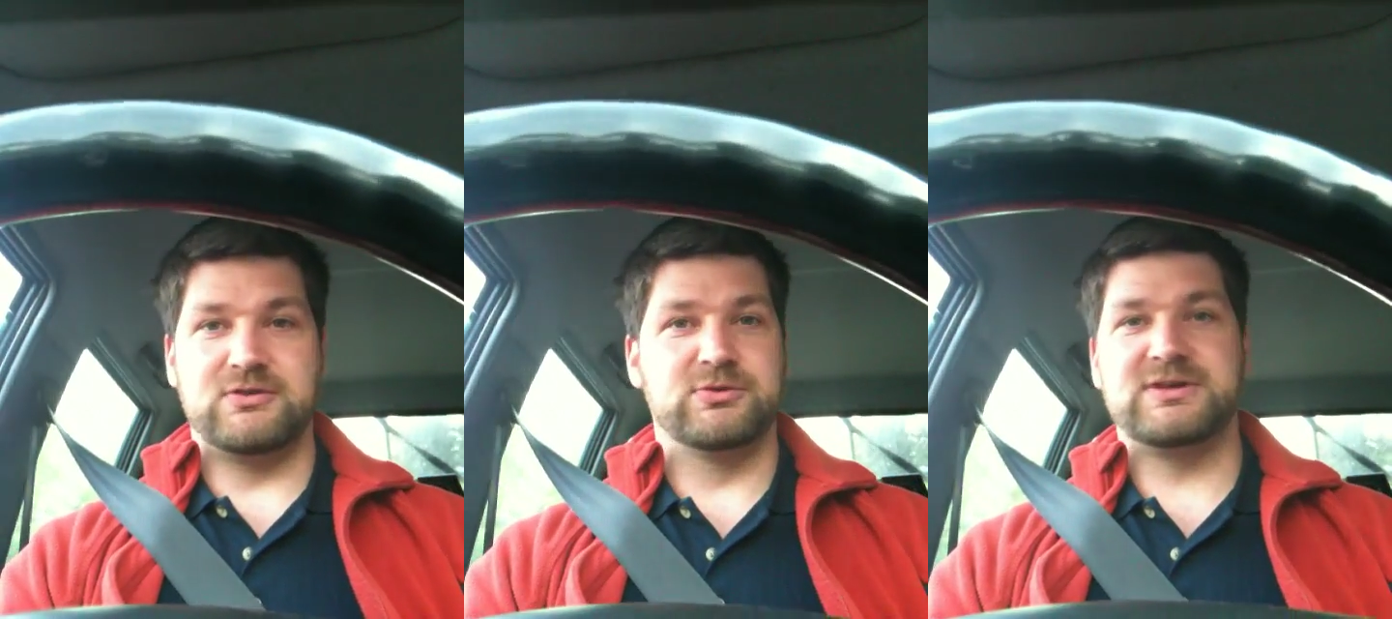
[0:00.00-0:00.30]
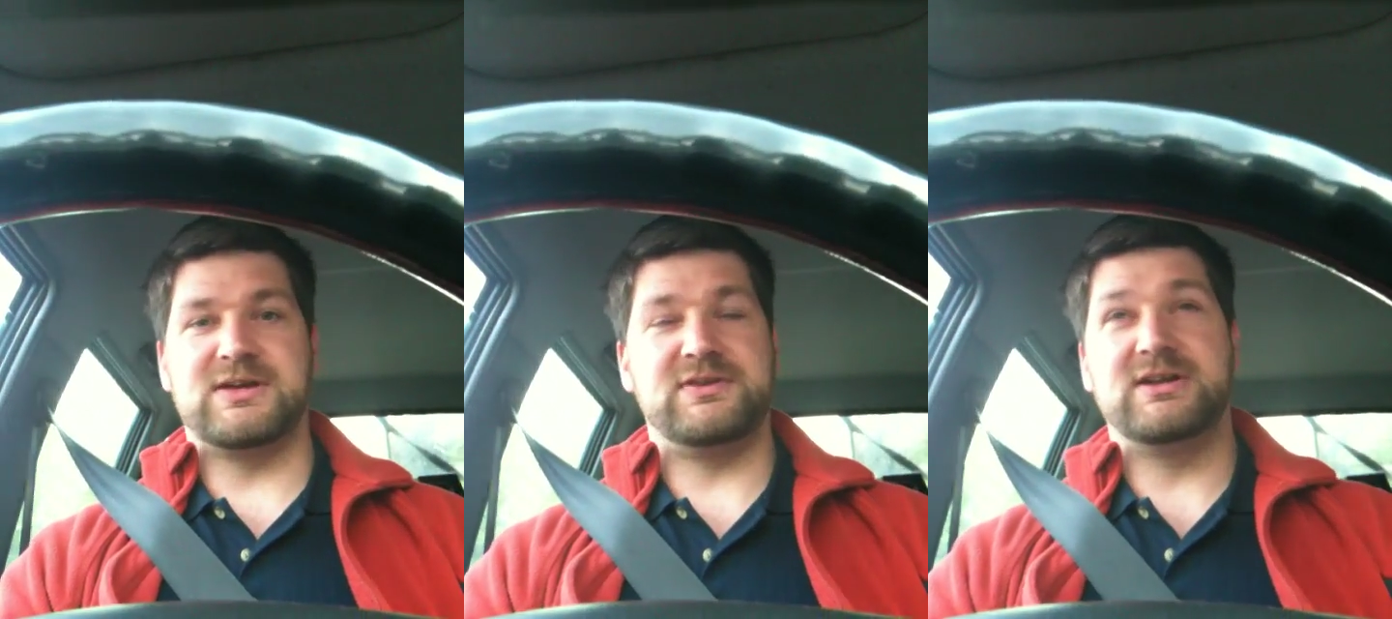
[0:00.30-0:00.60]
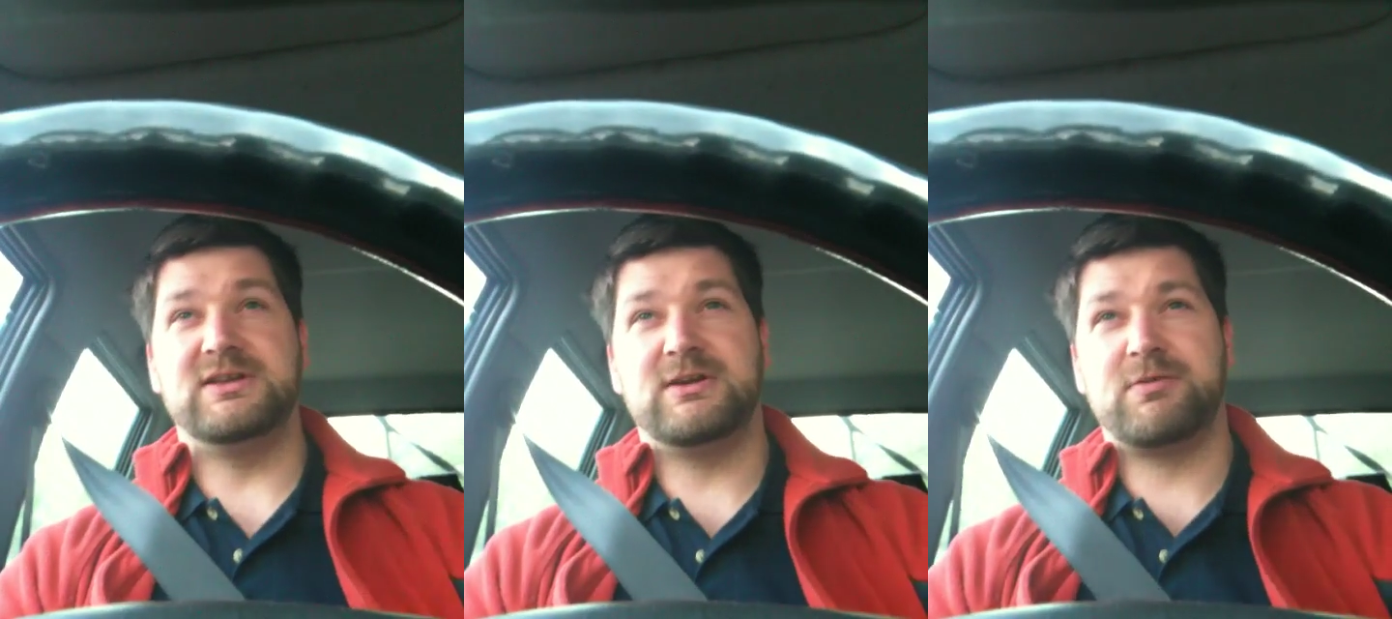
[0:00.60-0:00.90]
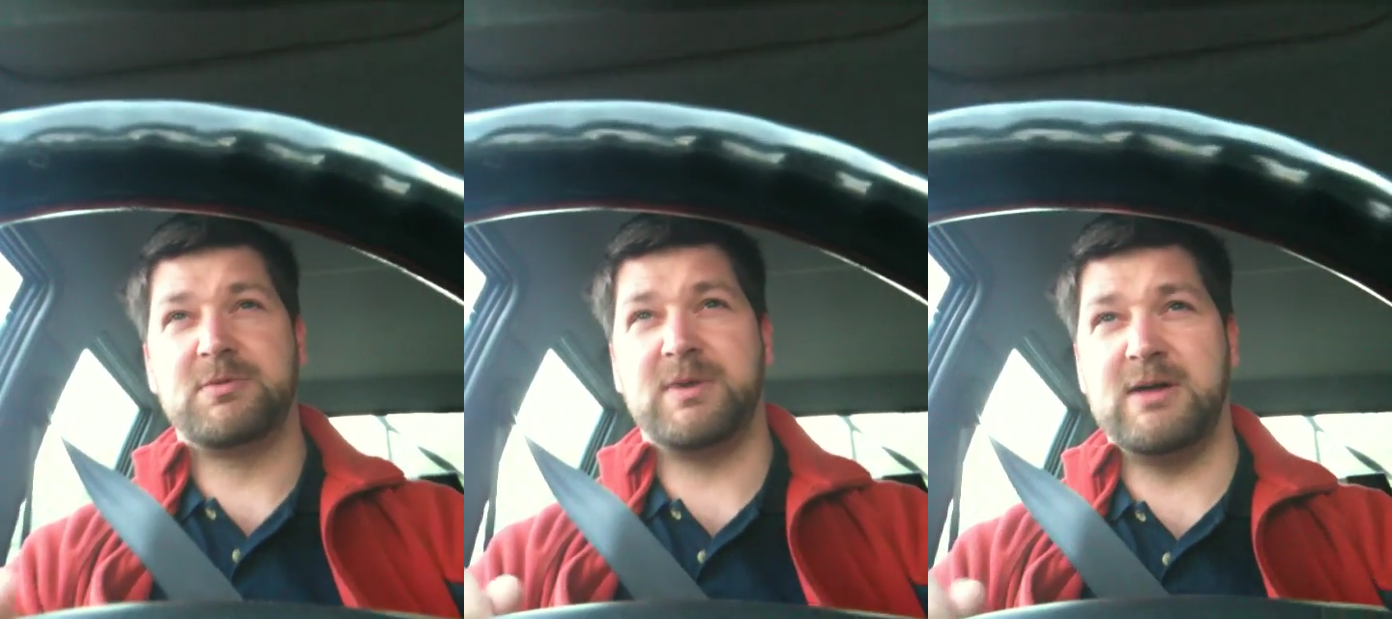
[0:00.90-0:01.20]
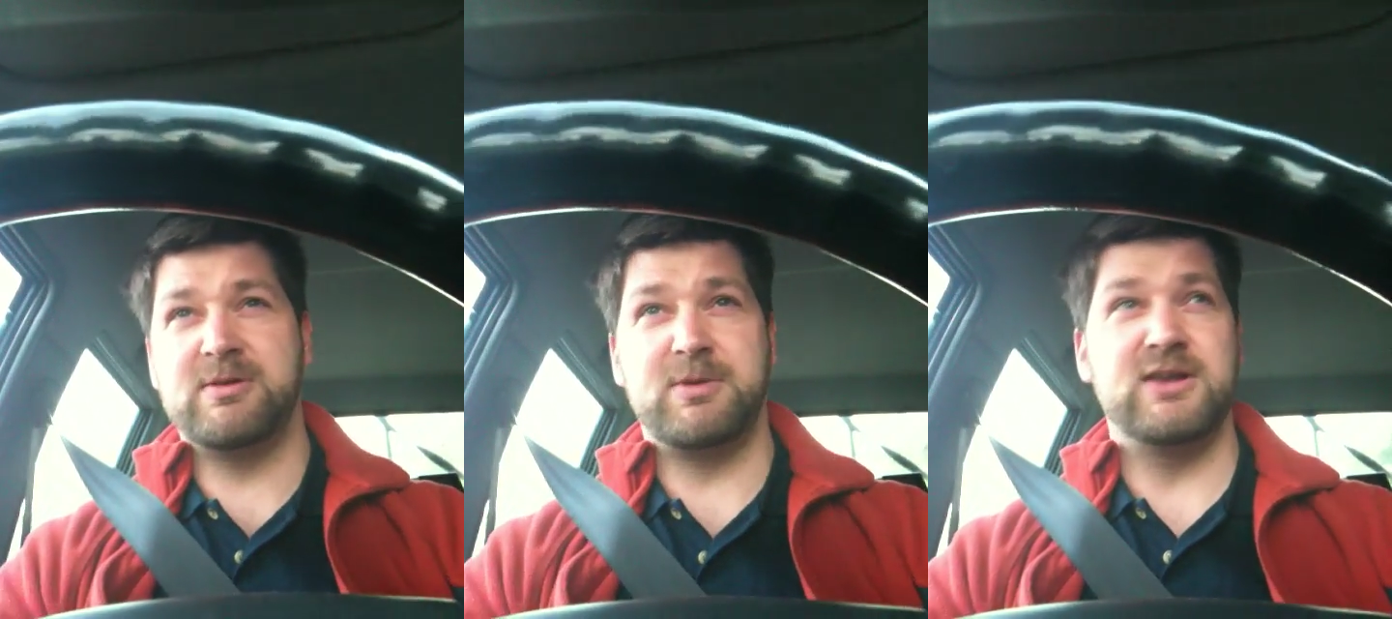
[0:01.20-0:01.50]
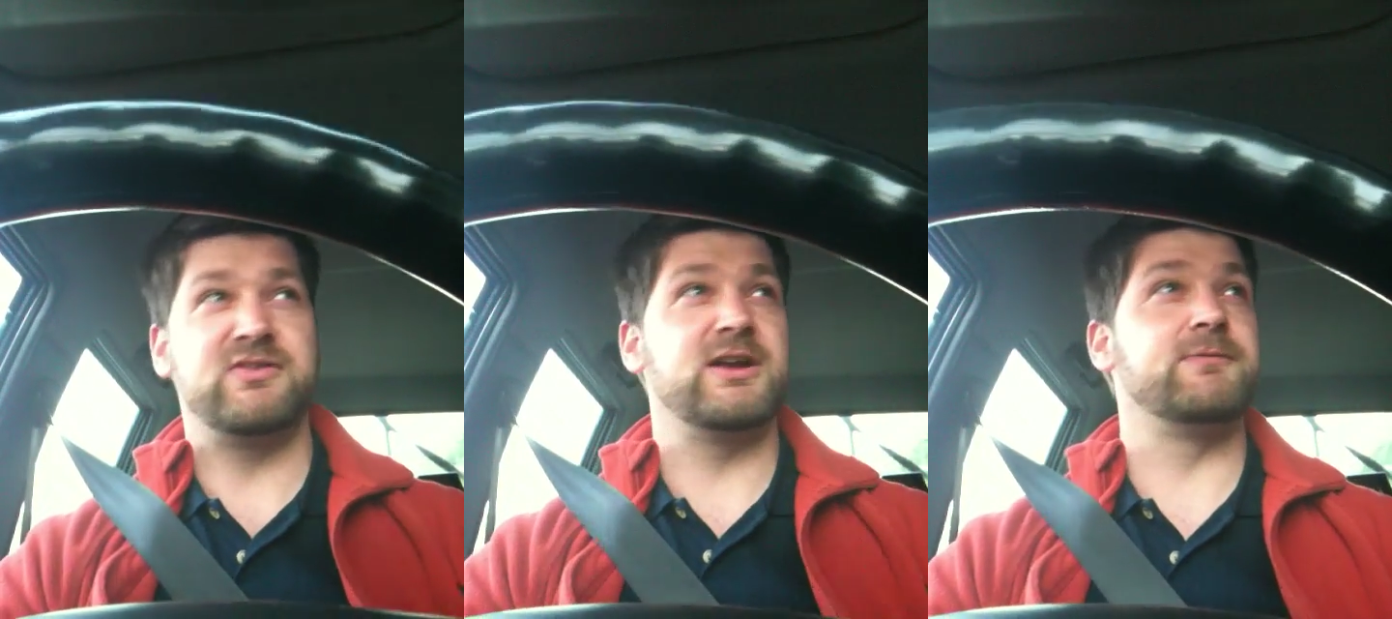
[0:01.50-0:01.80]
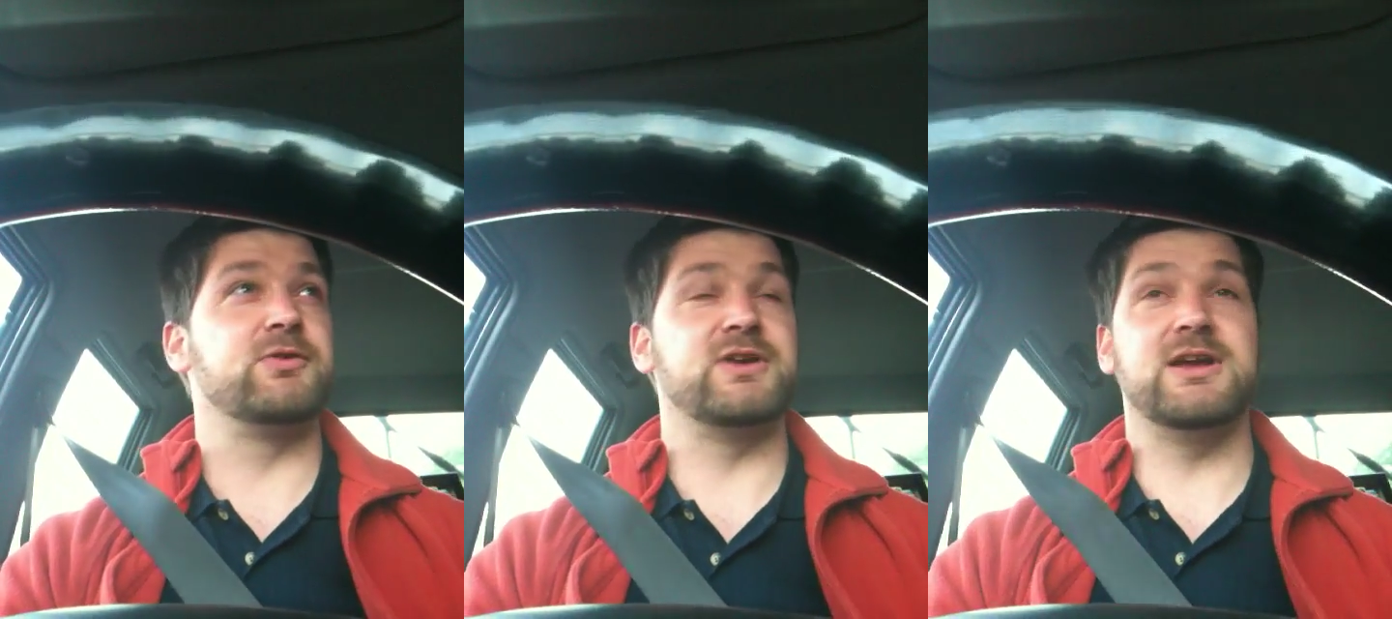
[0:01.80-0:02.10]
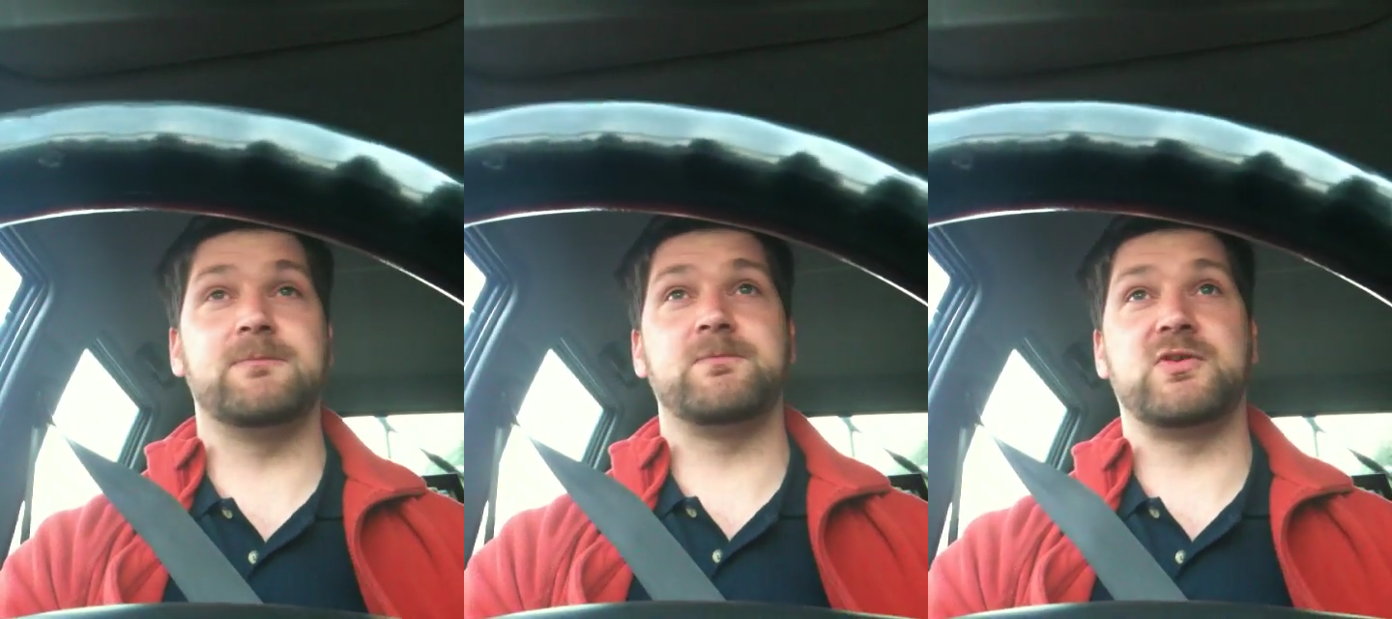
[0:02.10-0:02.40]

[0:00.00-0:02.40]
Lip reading: You wouldn't get the idea from the Bible by itself, okay?